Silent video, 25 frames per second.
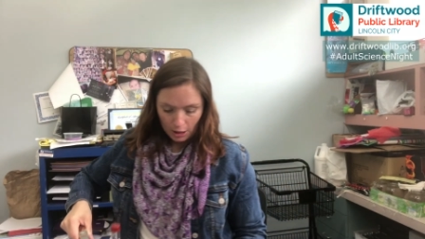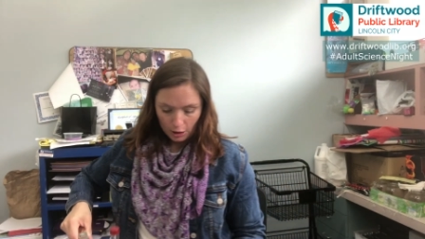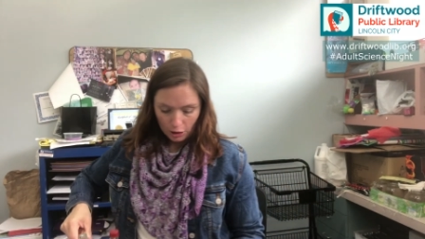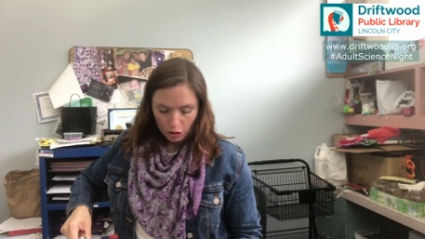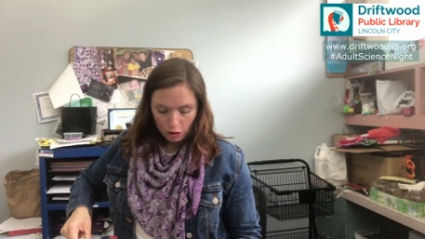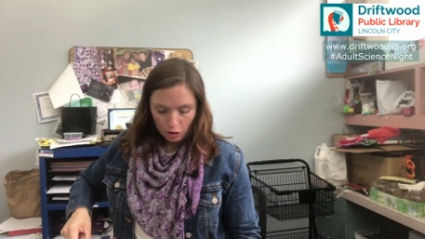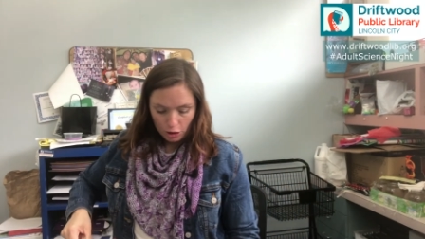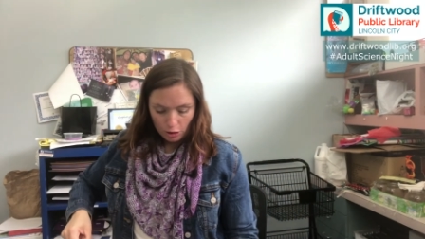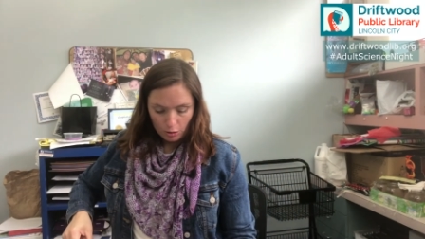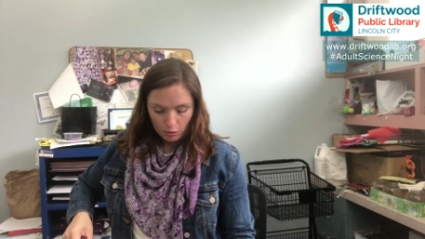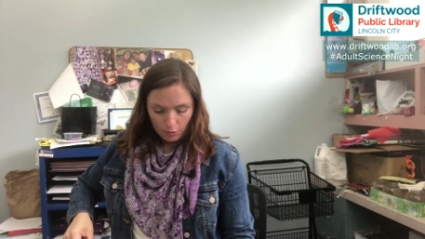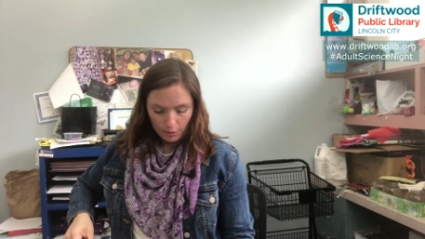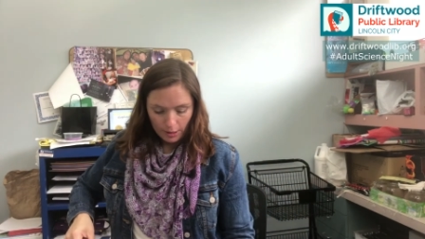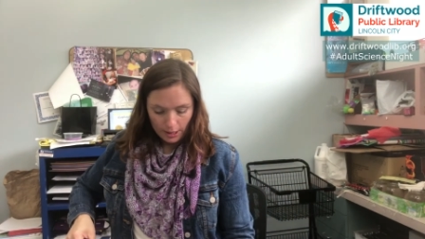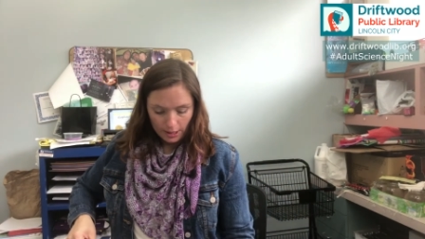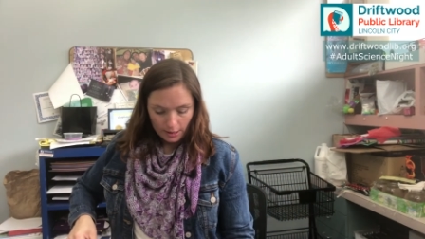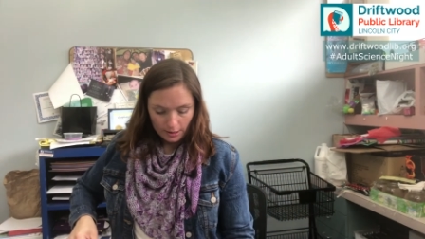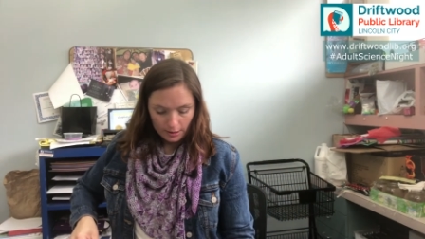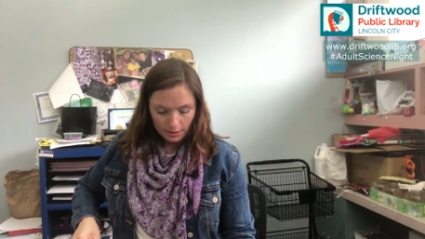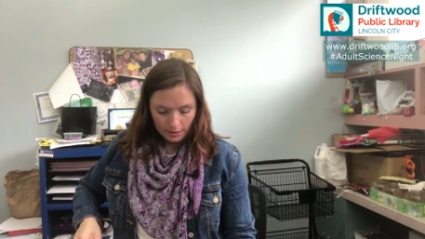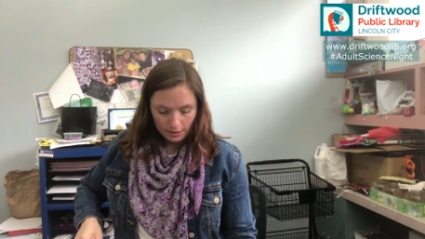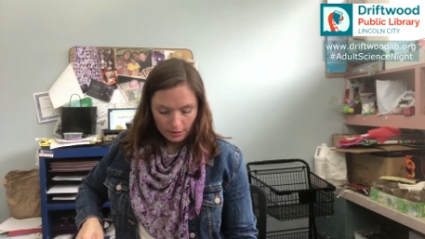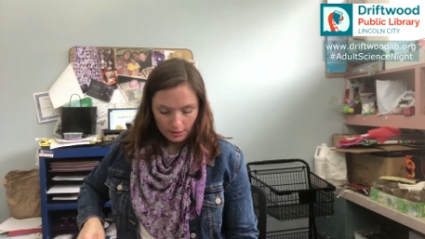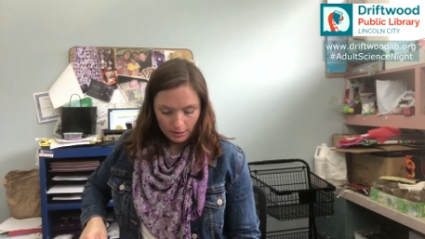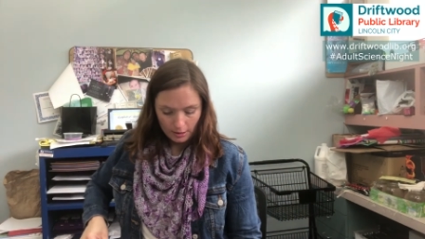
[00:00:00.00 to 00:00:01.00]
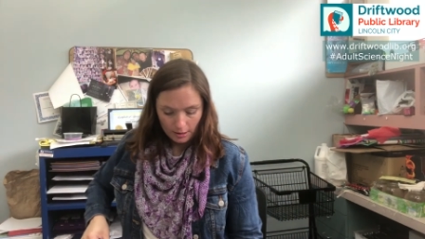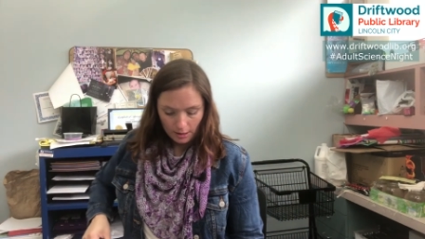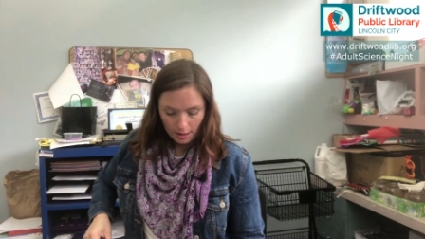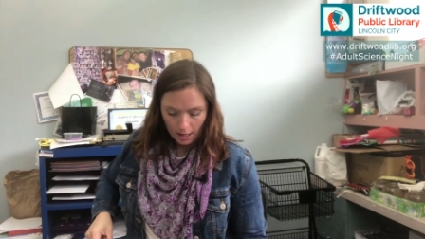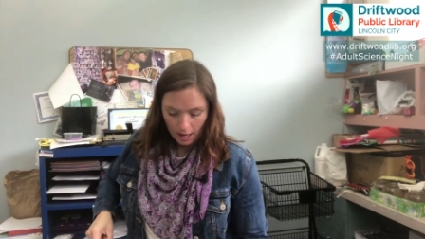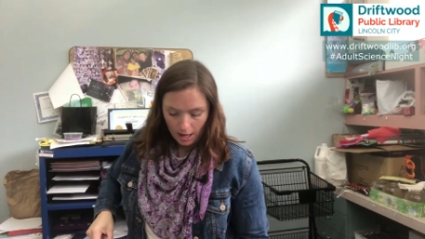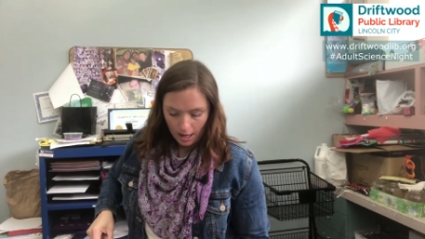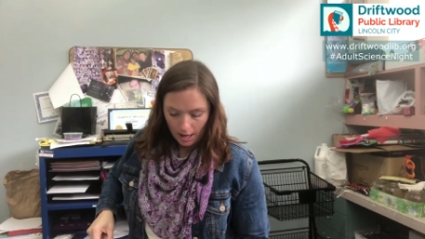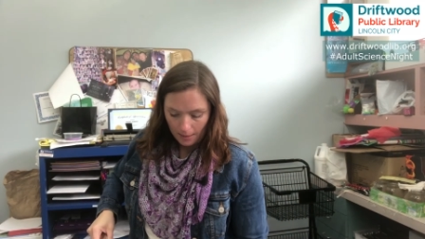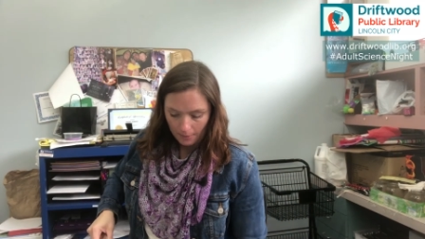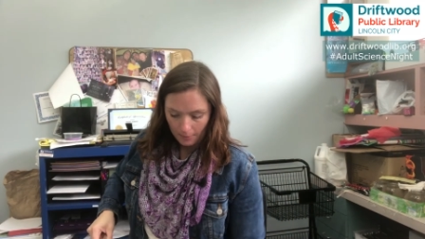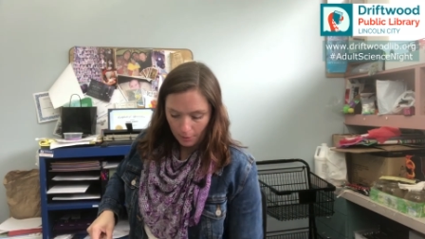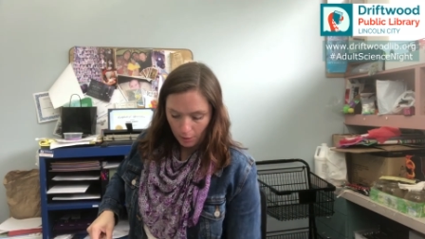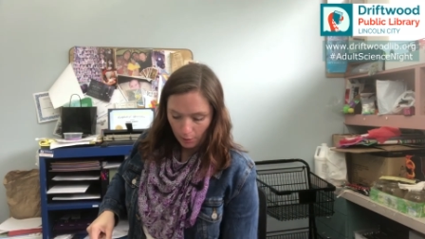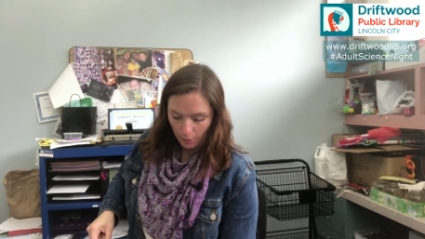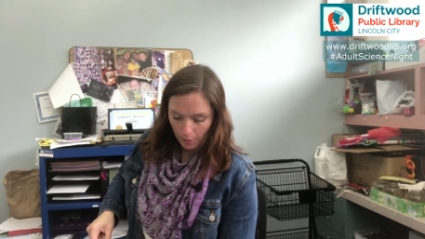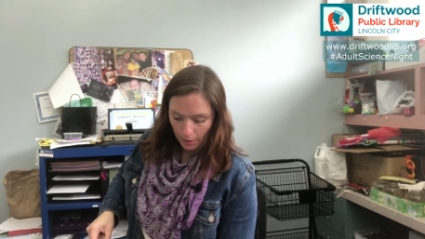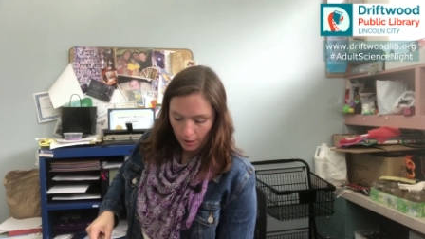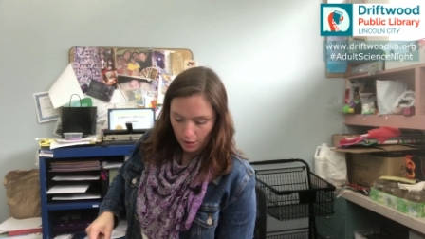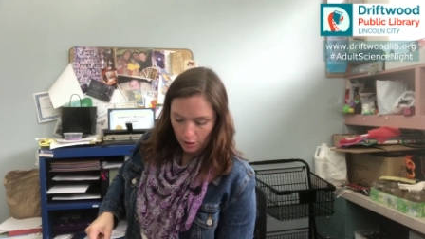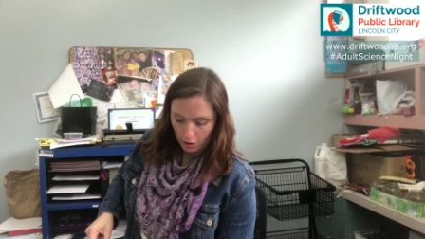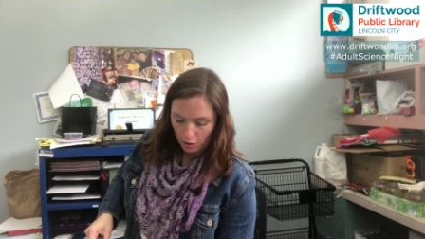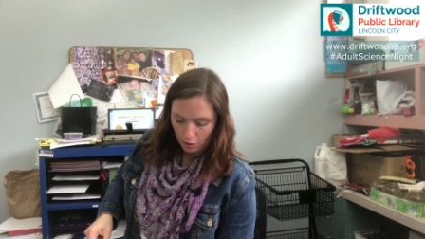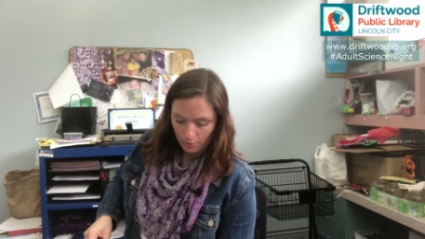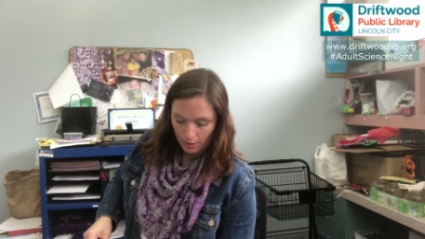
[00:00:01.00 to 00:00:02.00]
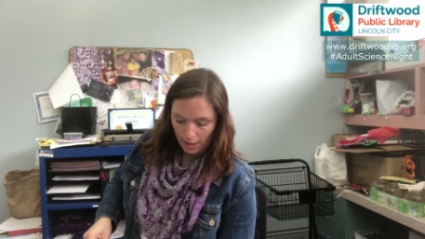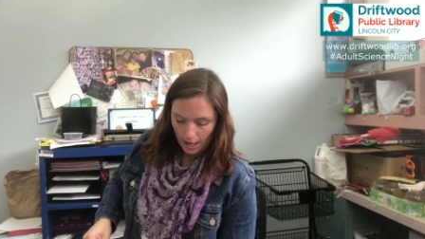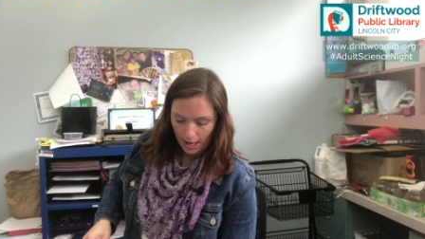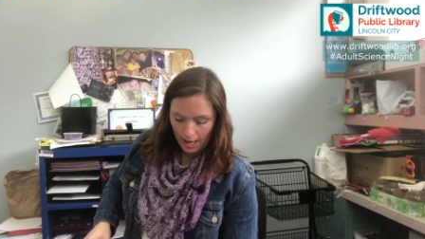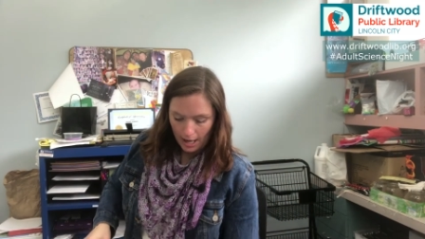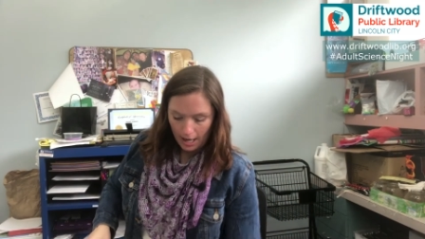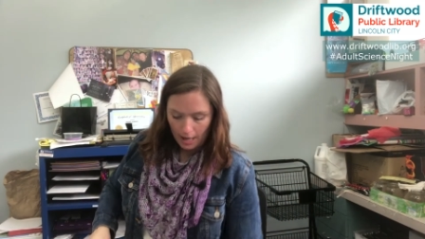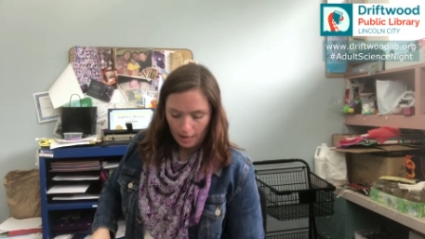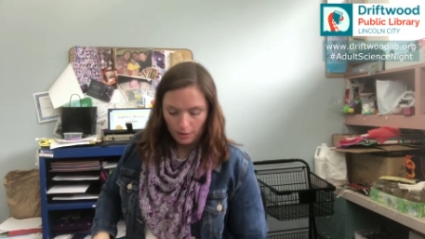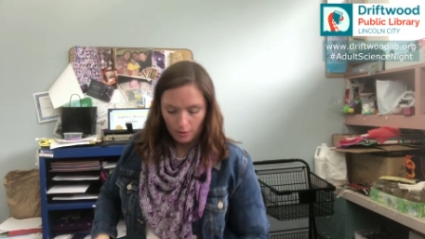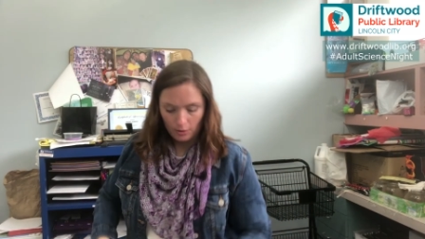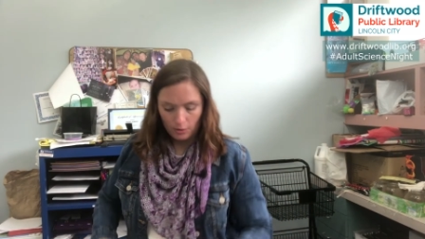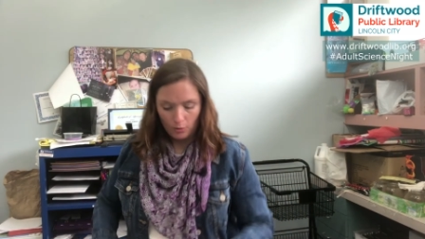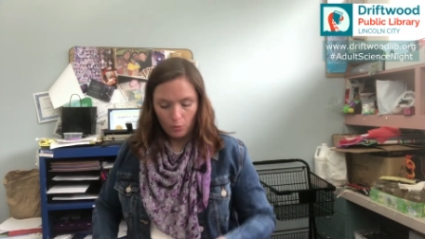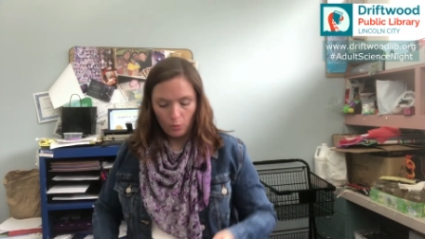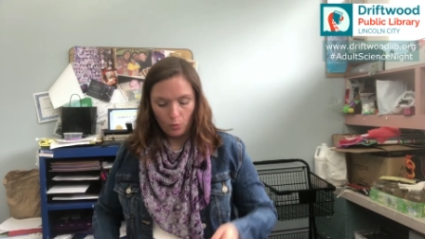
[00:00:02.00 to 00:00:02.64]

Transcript: To it, I'm going to add